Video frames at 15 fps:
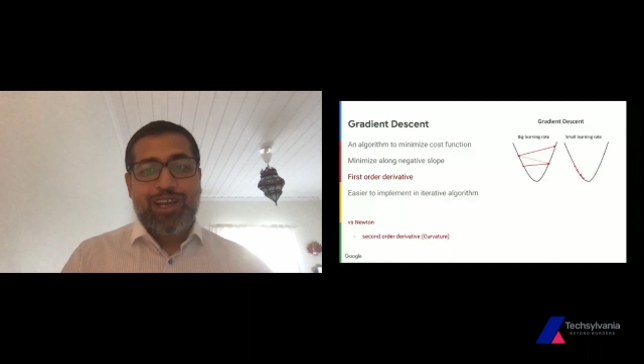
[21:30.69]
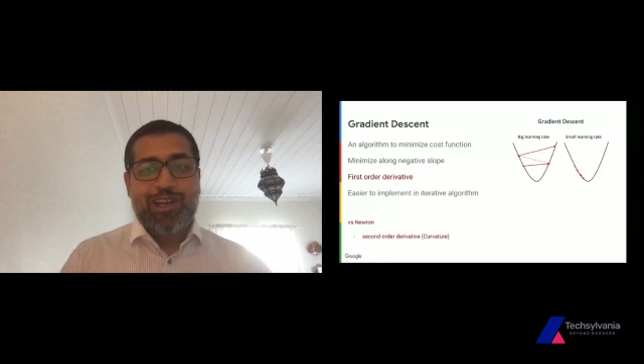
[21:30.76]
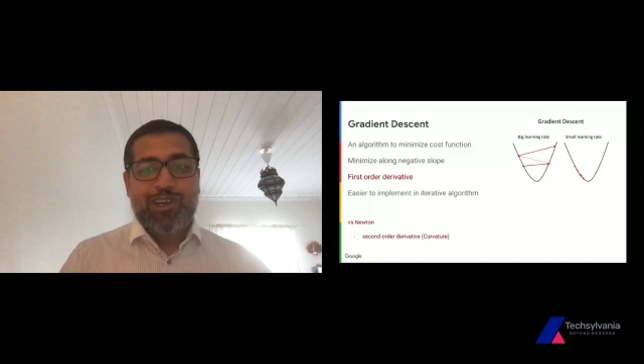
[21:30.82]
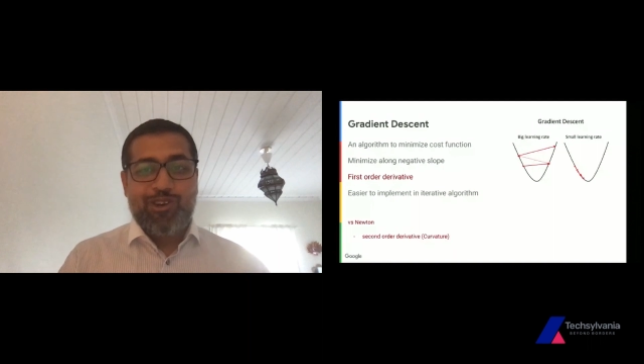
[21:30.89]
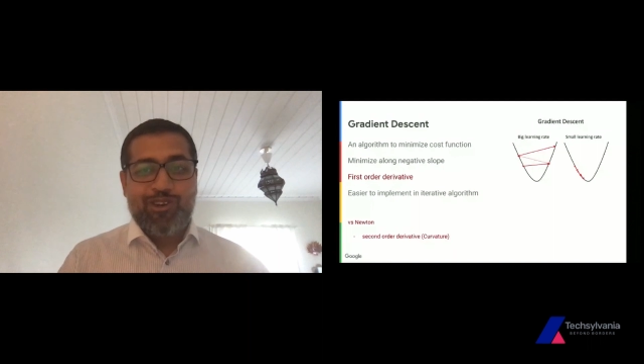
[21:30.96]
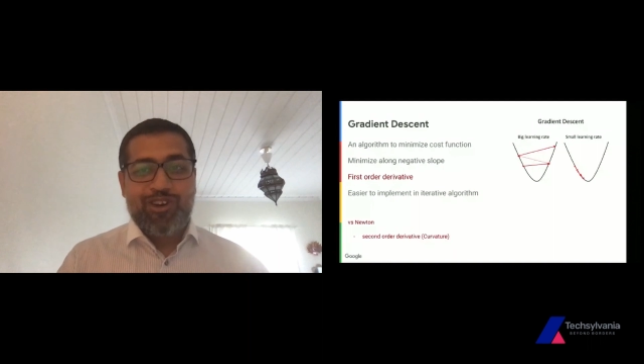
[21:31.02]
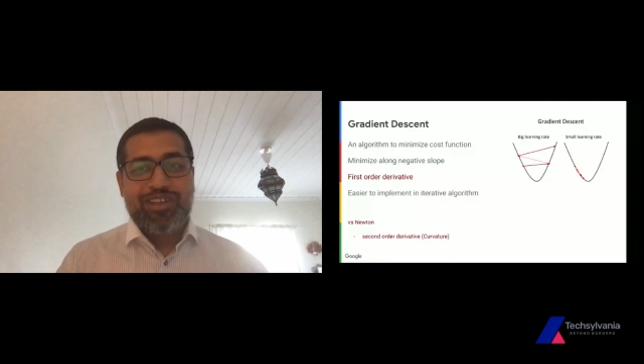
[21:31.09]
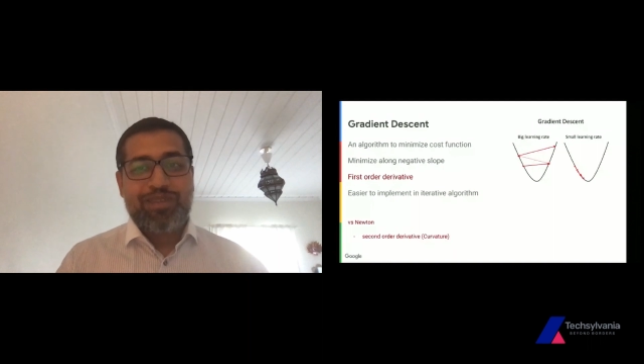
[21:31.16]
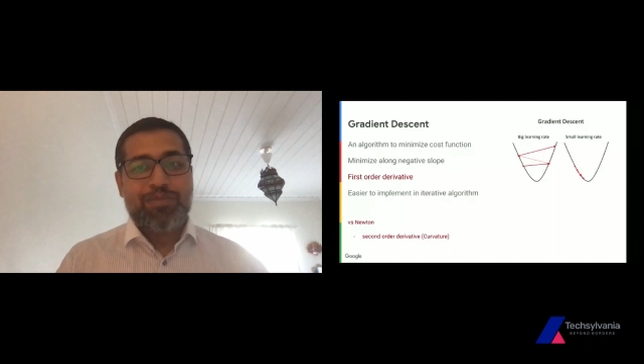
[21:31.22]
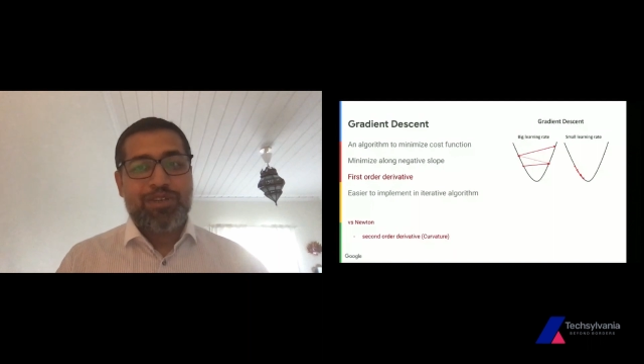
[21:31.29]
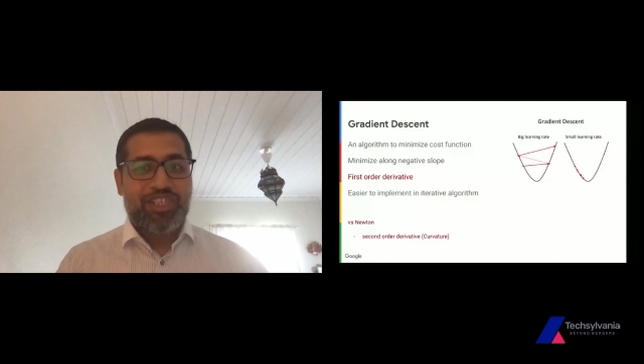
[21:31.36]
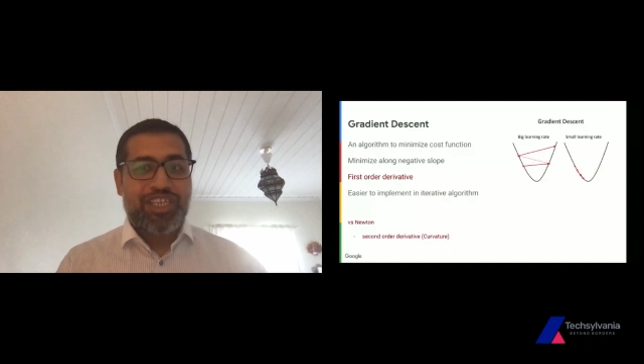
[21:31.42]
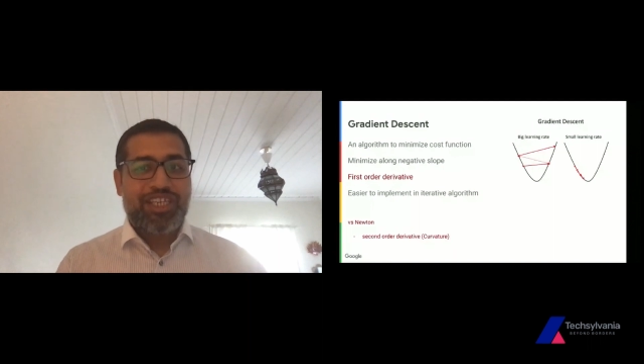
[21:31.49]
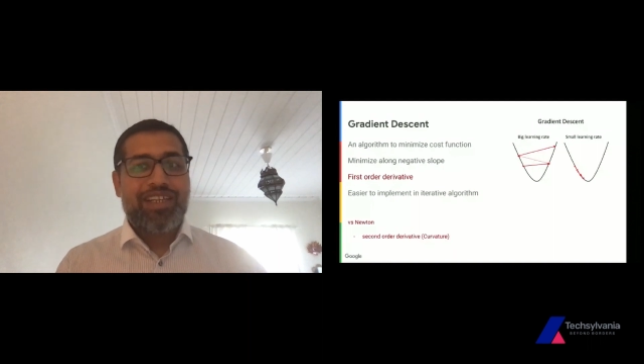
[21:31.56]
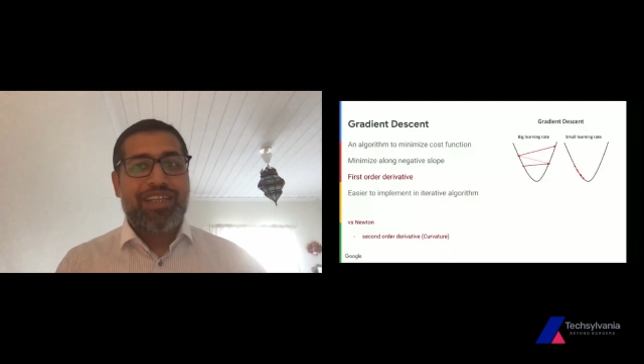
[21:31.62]
a good
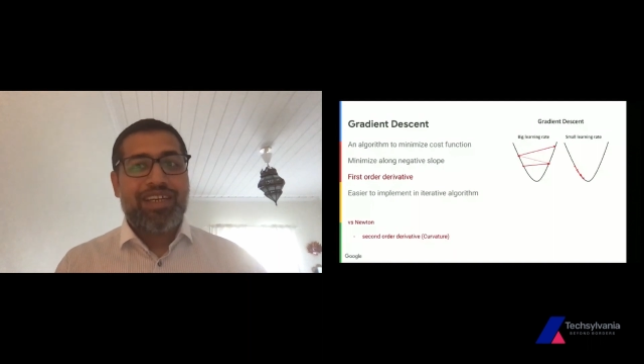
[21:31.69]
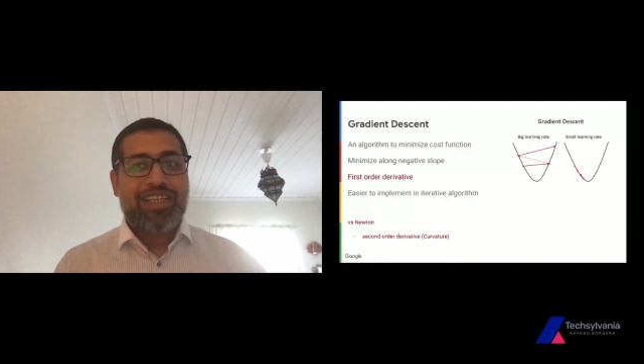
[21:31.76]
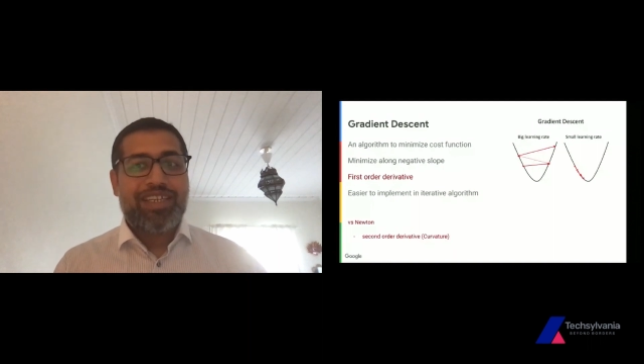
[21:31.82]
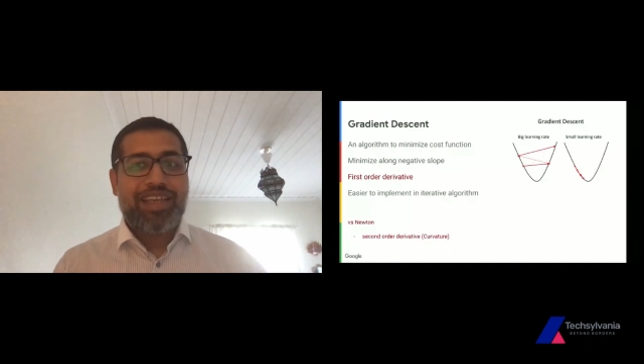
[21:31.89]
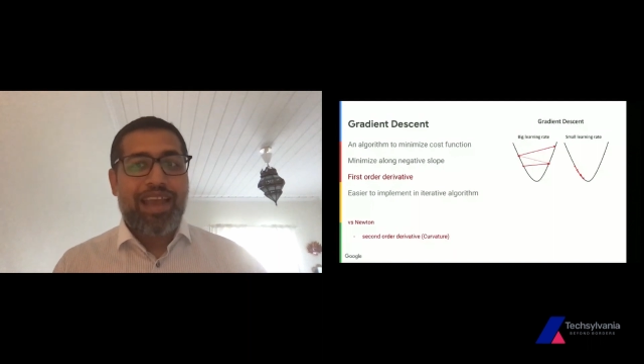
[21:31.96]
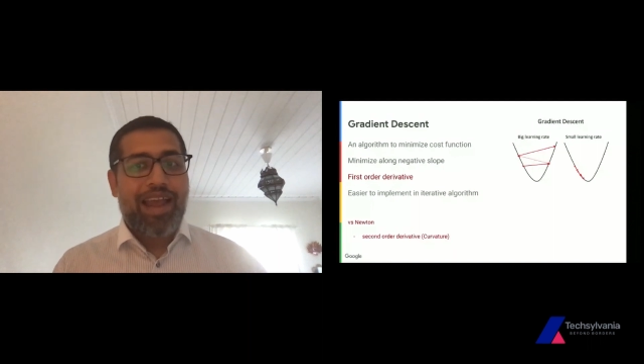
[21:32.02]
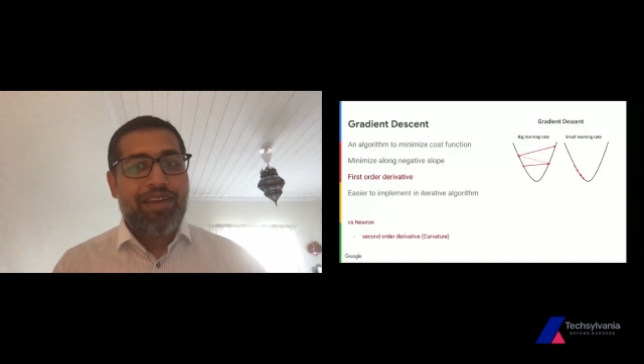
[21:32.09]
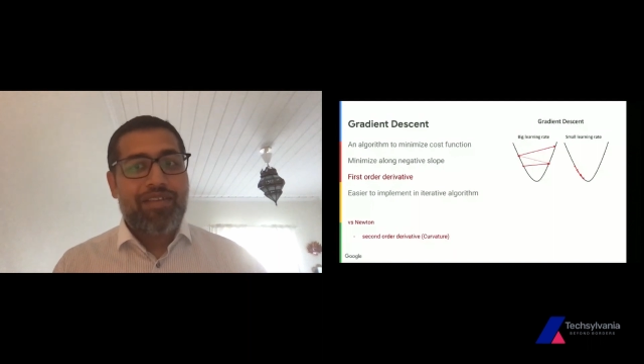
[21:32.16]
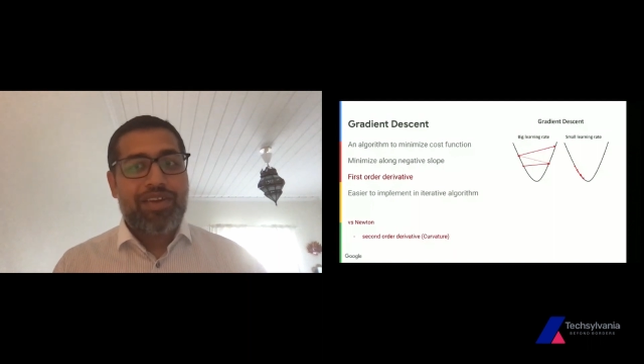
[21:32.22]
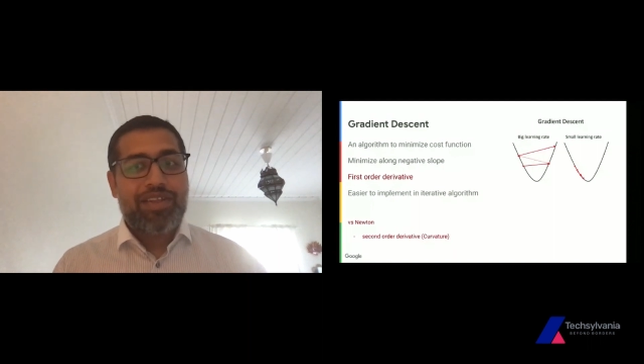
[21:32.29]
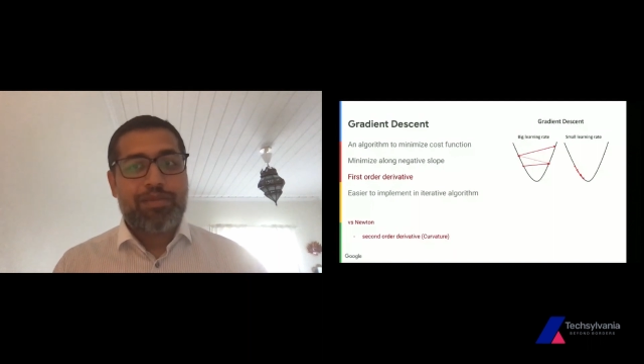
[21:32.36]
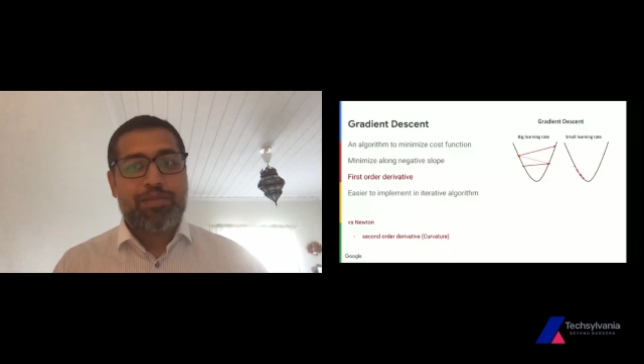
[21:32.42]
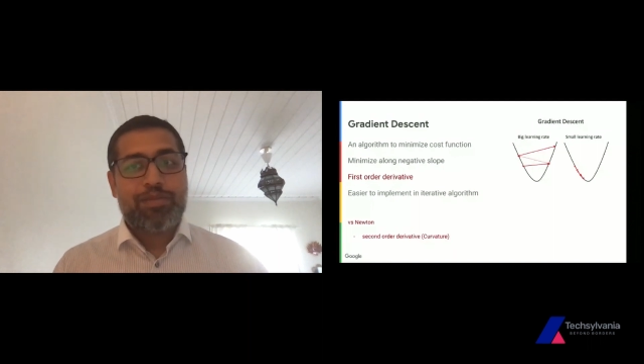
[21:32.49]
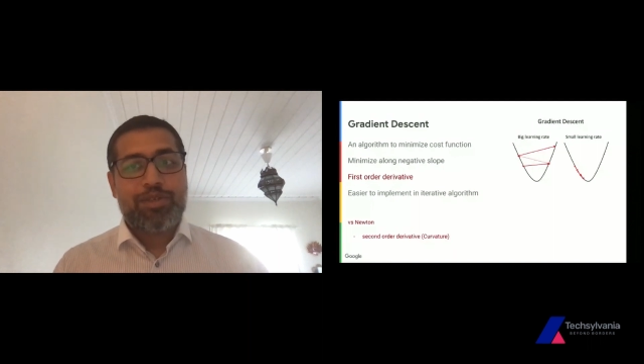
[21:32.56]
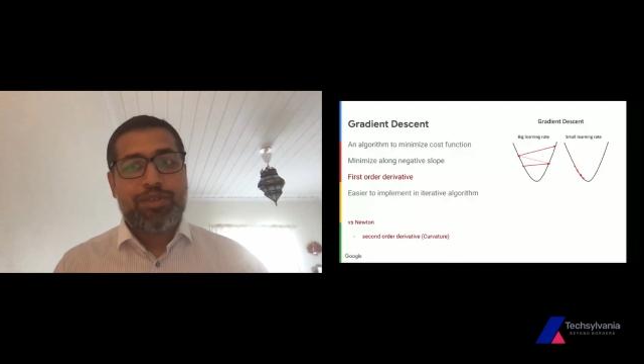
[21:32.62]
machine learning algorithm,